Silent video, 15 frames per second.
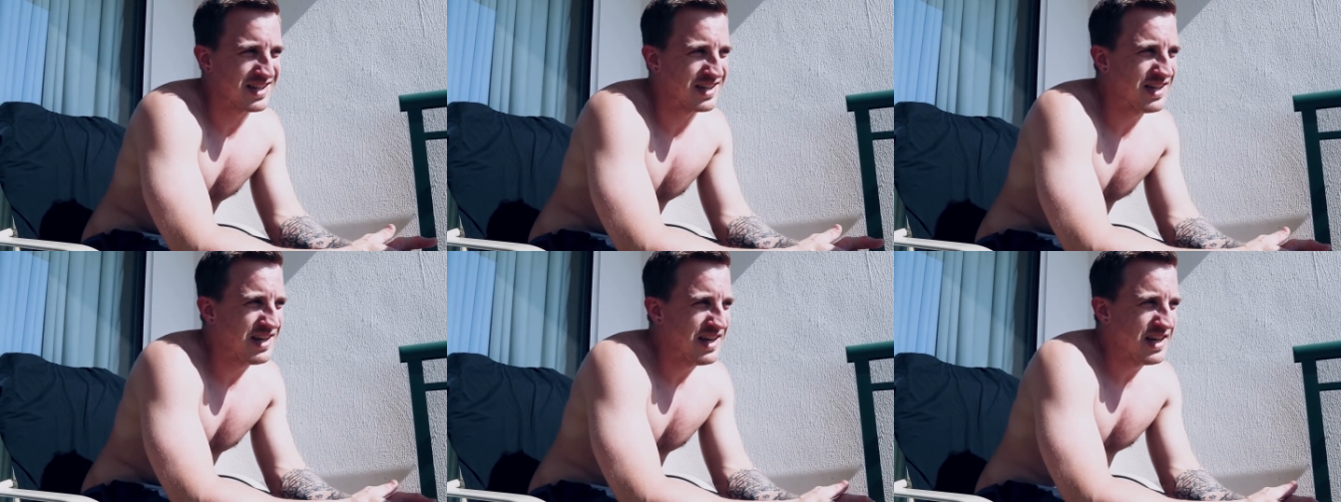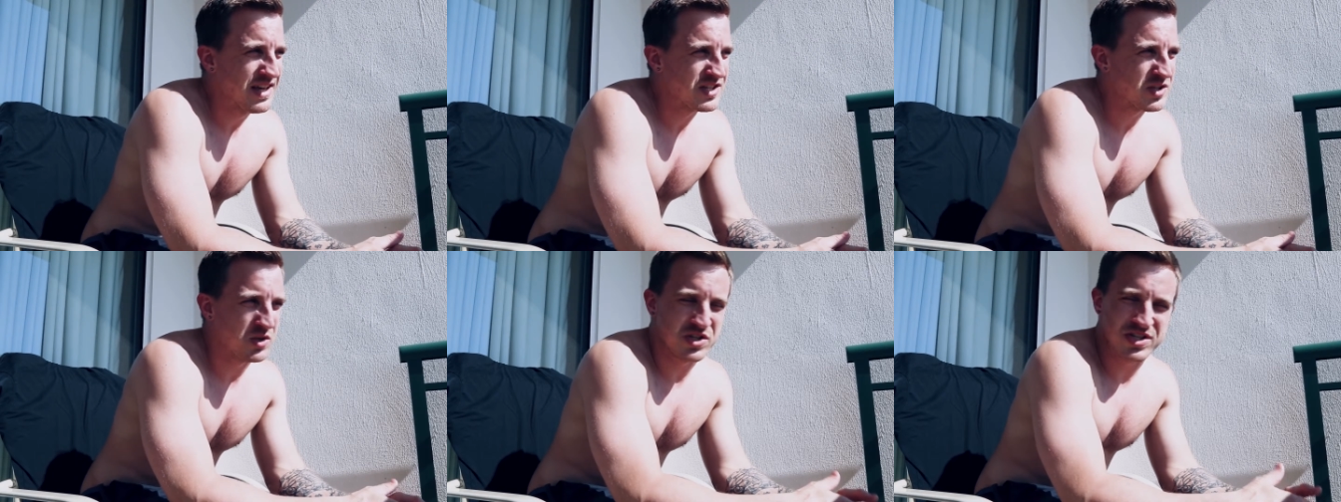And
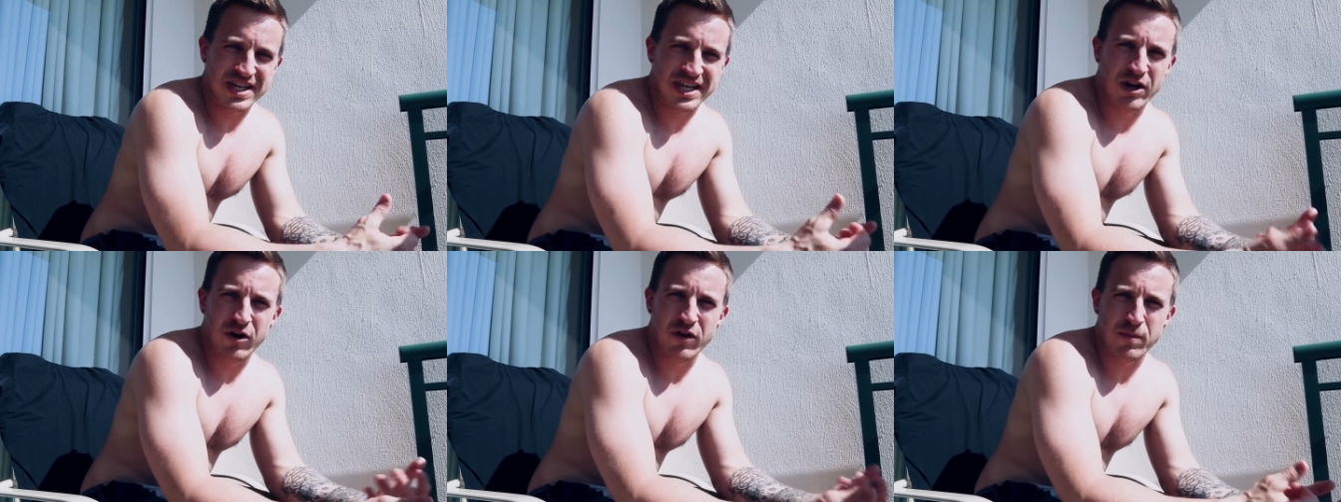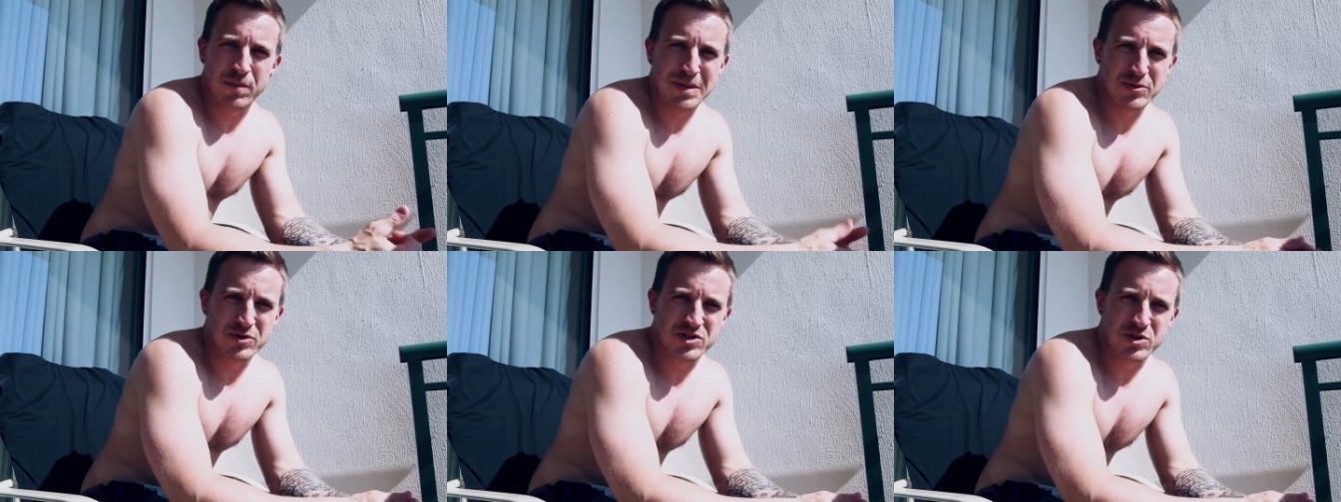so just to hear other
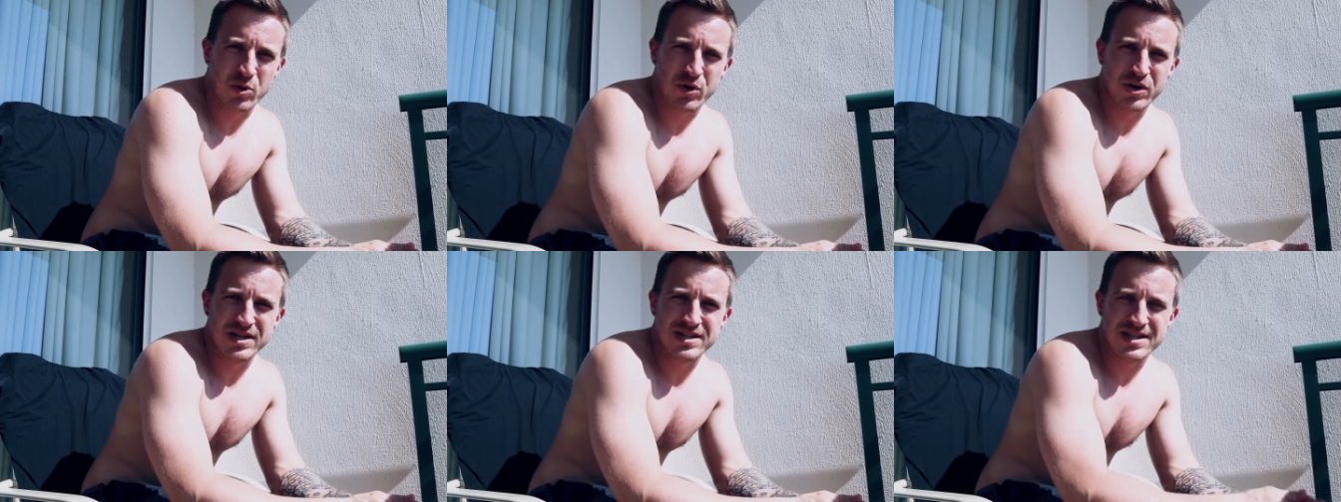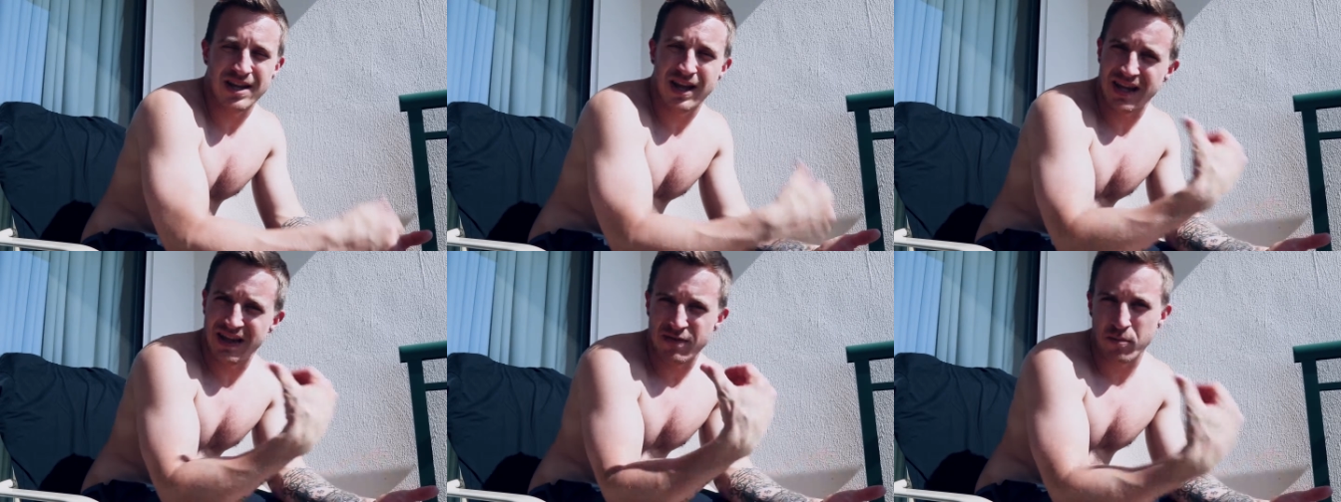people's stories, and
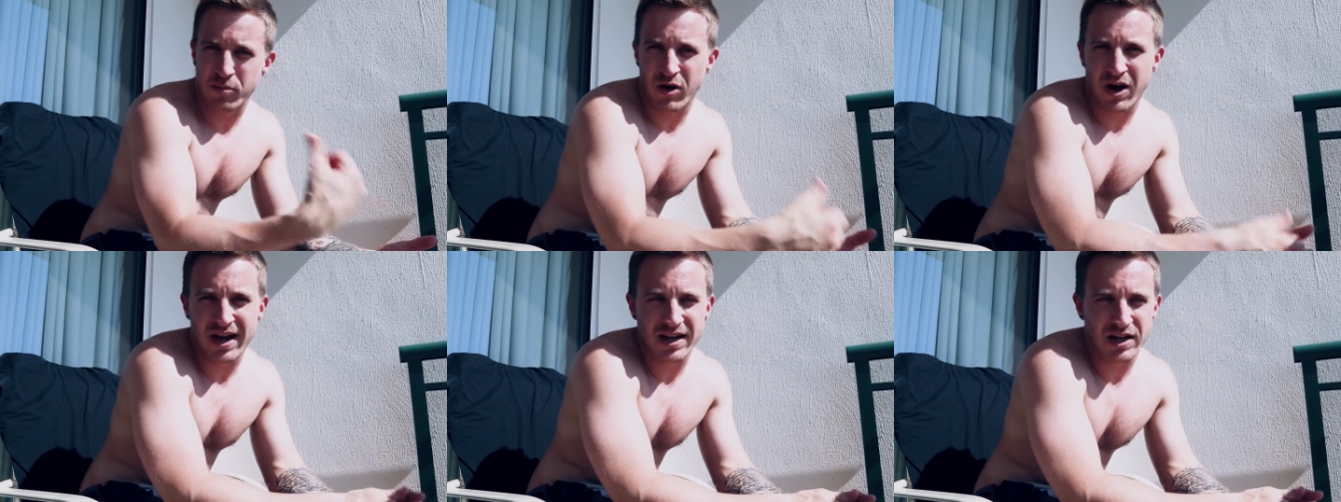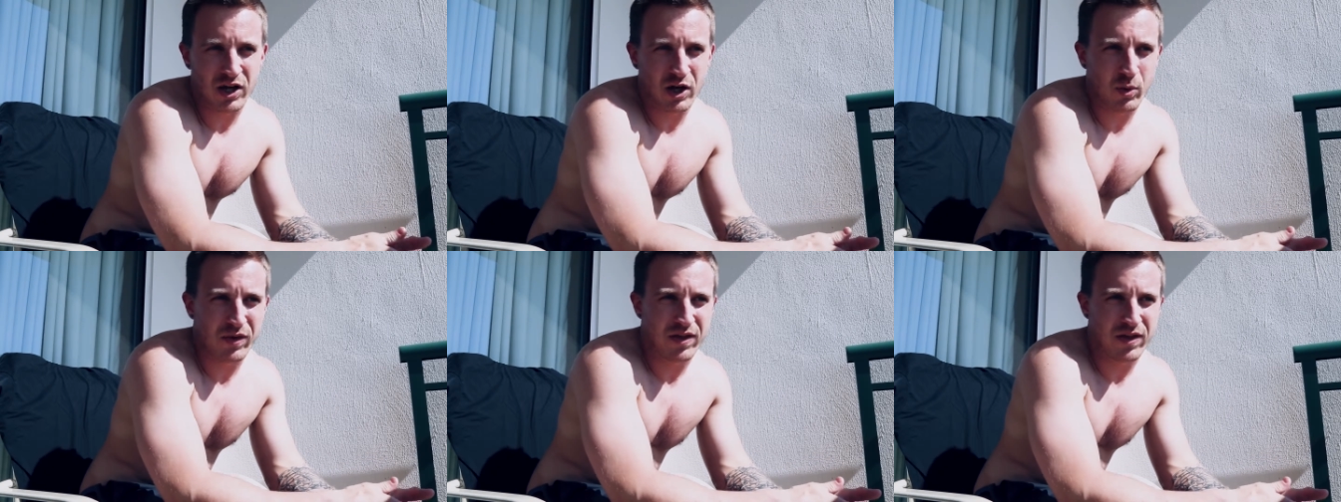like even Brian, you know,